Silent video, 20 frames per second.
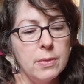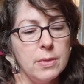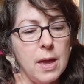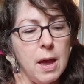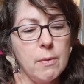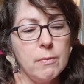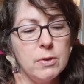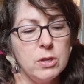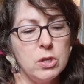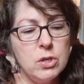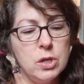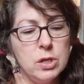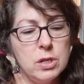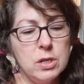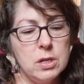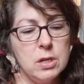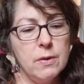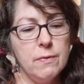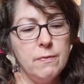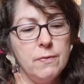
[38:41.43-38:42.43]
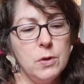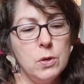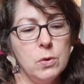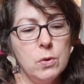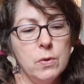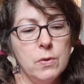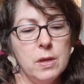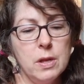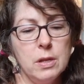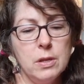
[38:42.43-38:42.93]
that was just a
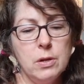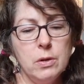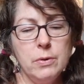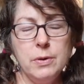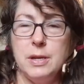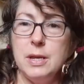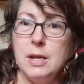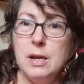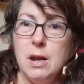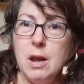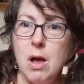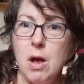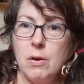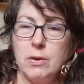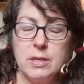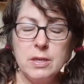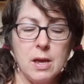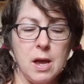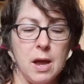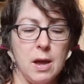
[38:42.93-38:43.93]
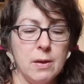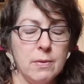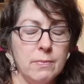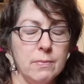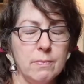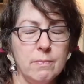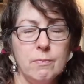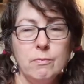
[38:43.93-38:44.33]
few of the little knit-alongs I